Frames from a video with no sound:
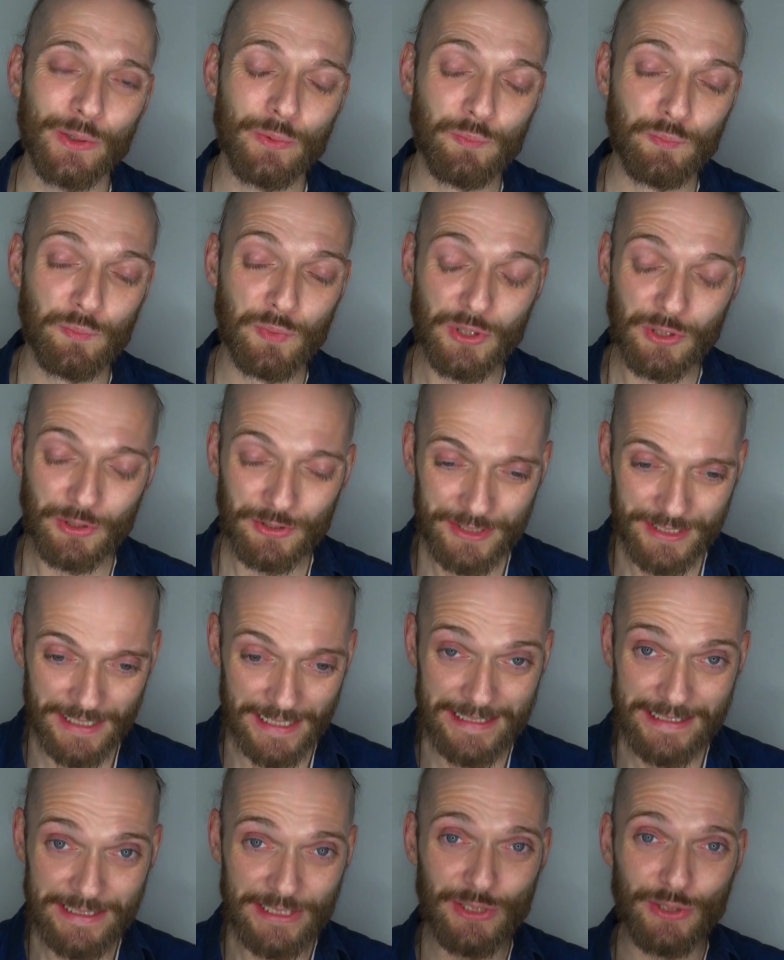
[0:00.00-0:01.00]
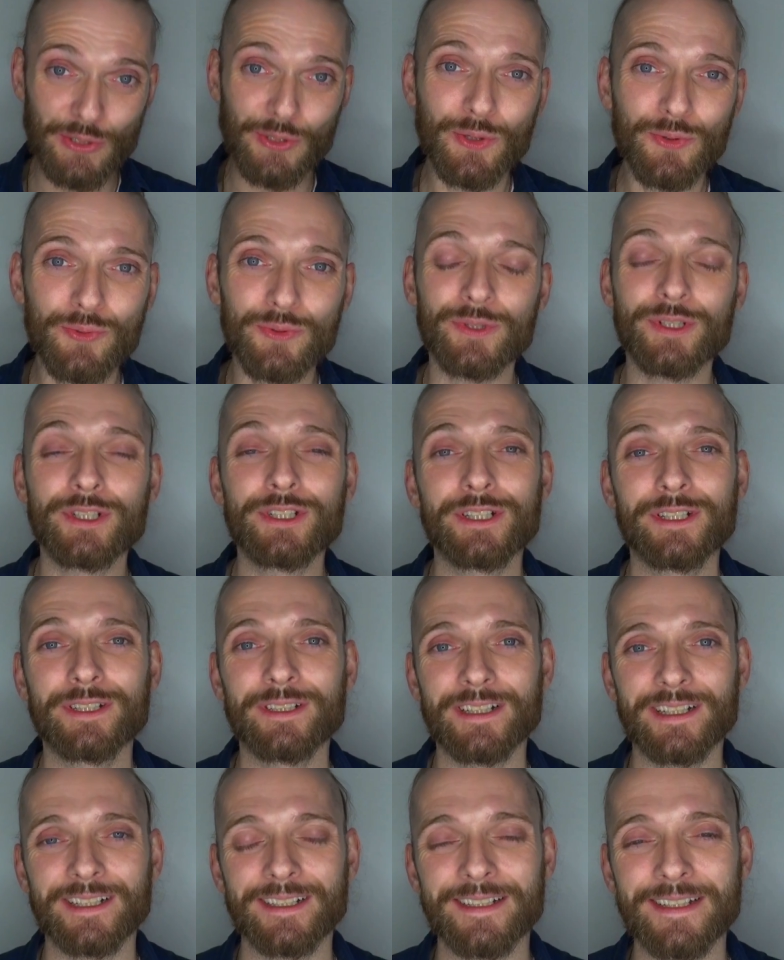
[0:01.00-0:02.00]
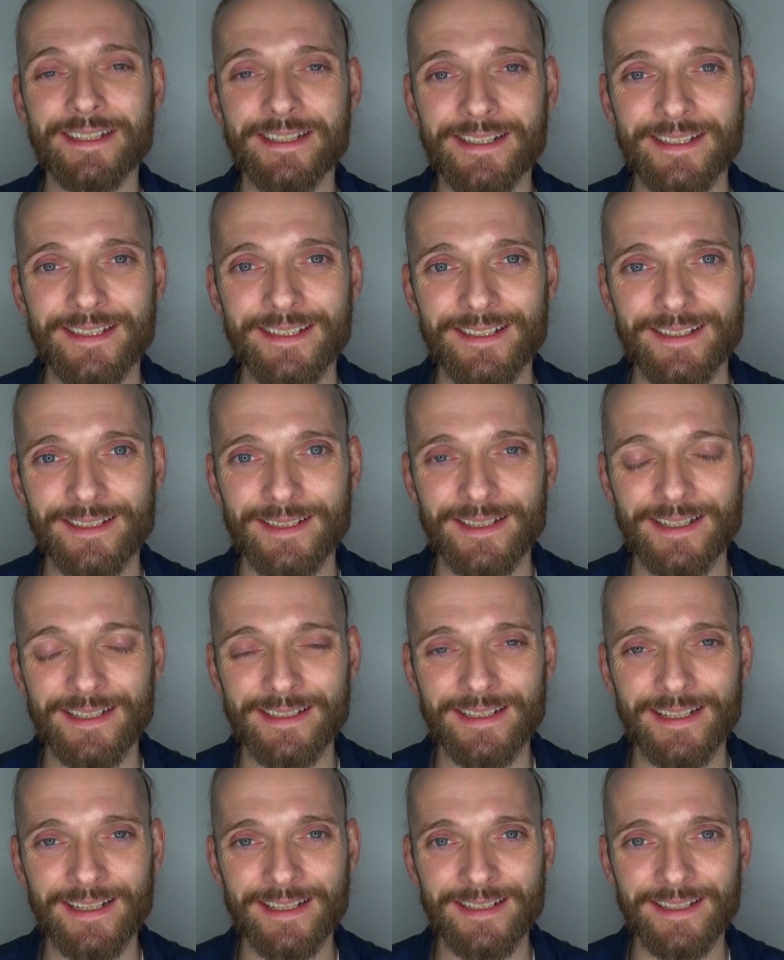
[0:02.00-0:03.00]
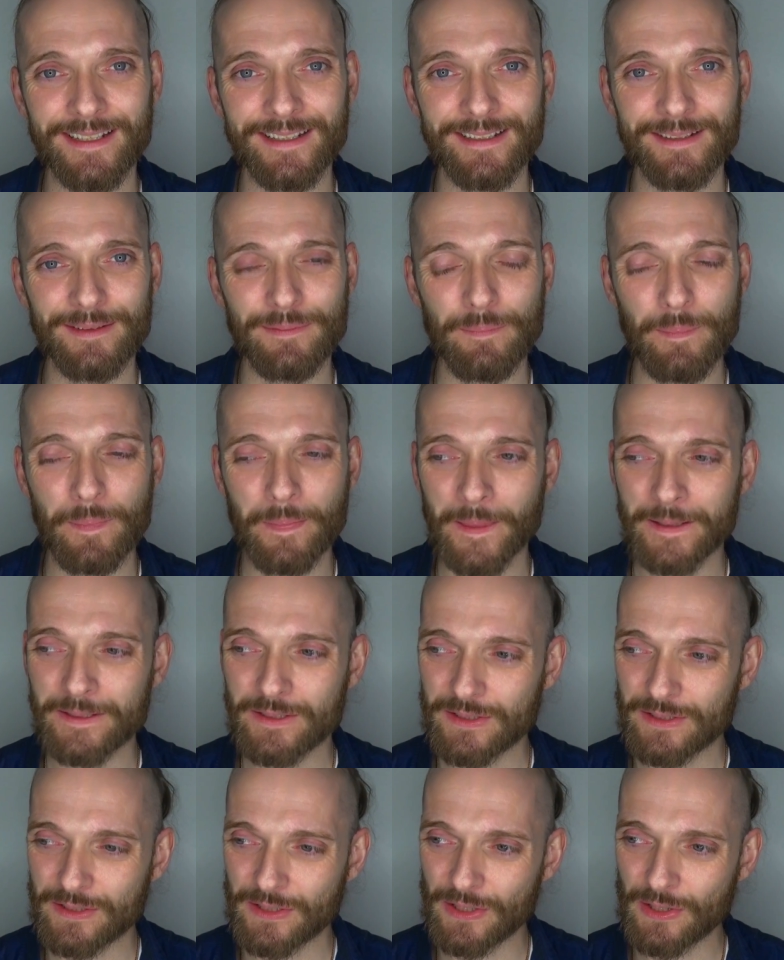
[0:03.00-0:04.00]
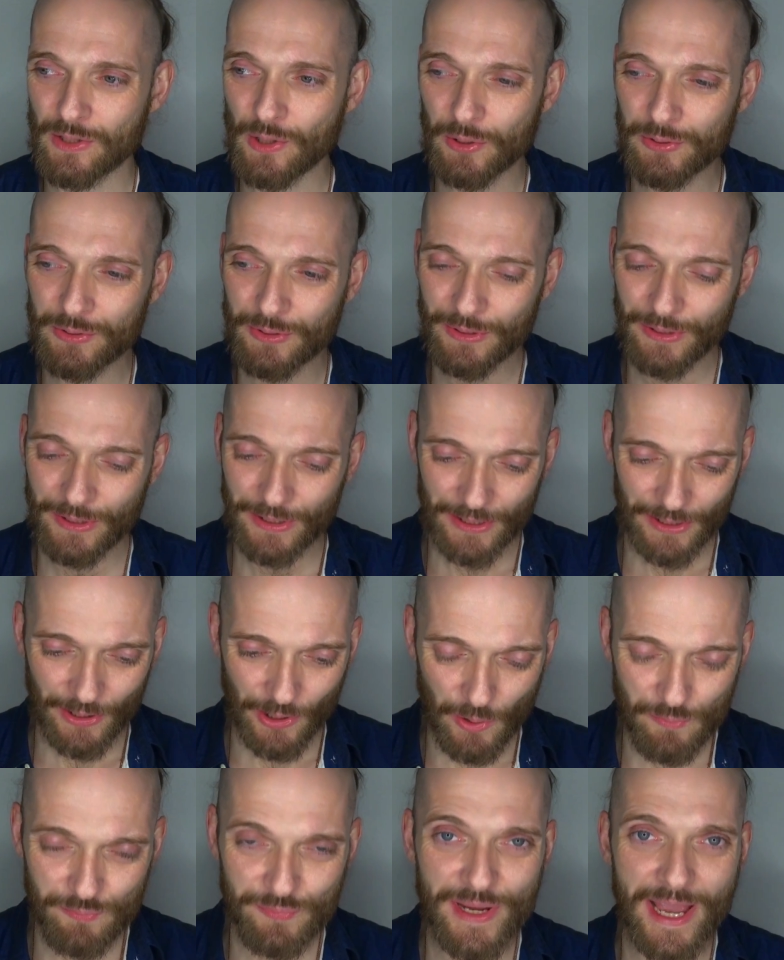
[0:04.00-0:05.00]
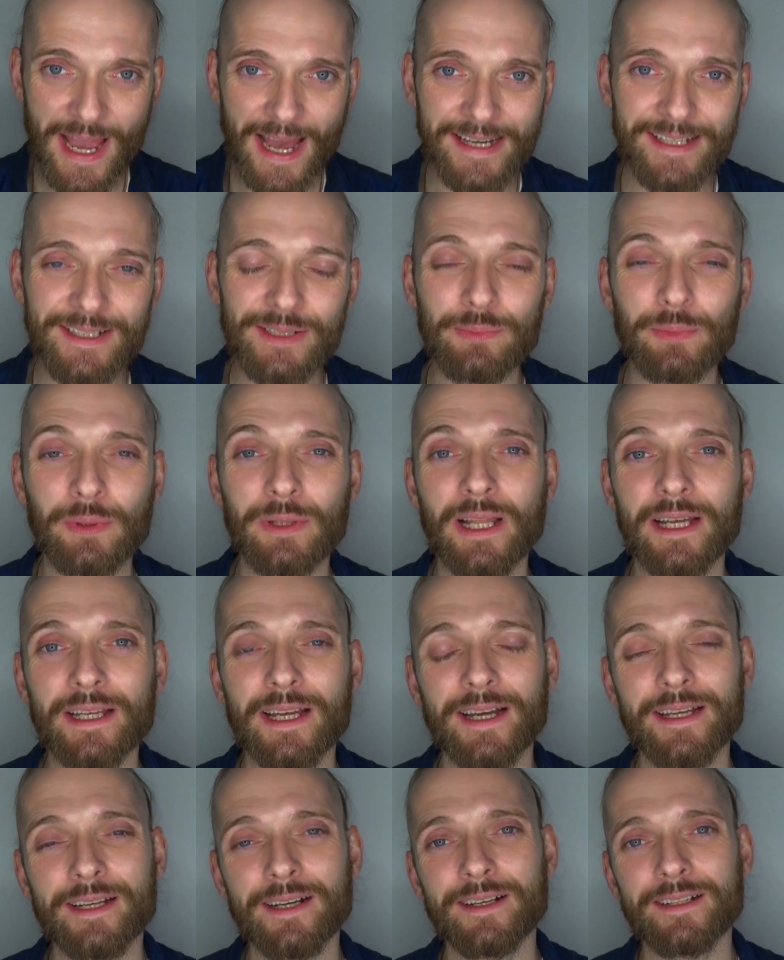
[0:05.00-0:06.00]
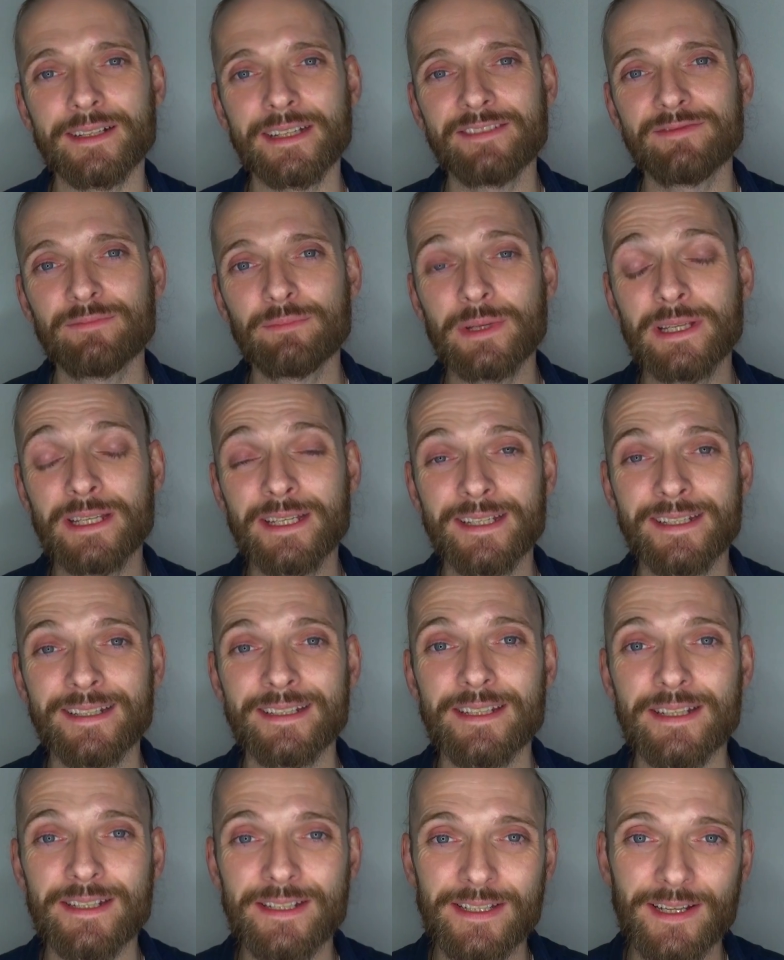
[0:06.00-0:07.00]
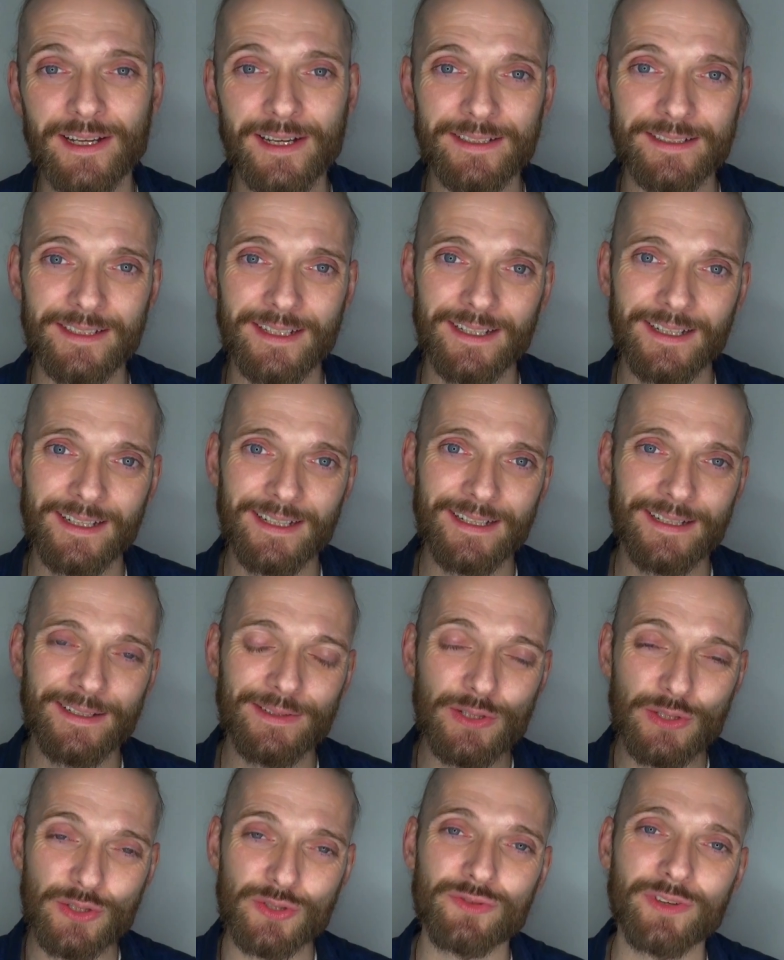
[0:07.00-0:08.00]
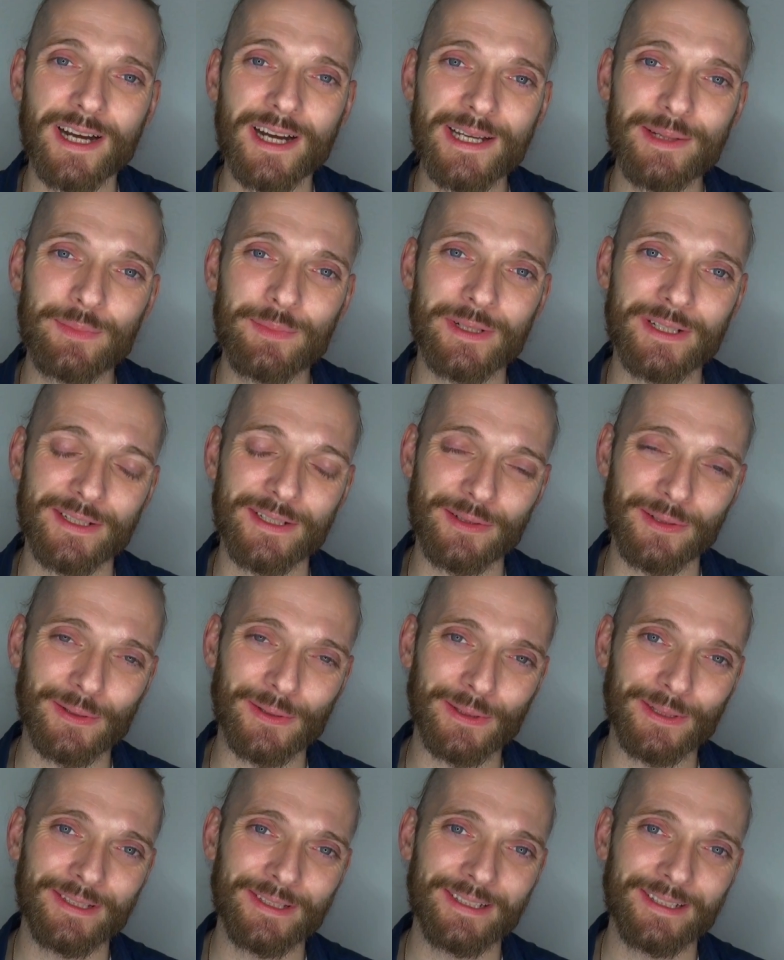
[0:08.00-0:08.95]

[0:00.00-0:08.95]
Because it's huge, guys, and it's non-comprehensible. I can't even begin to start describing it all.